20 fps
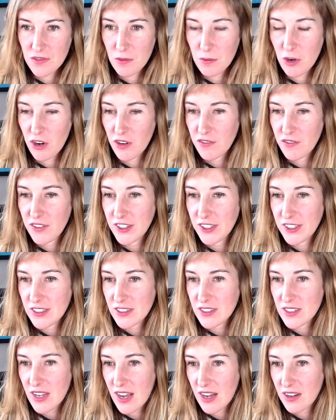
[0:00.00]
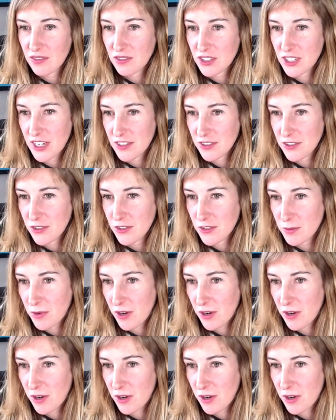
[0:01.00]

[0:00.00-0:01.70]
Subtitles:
from our affiliates, advertisers,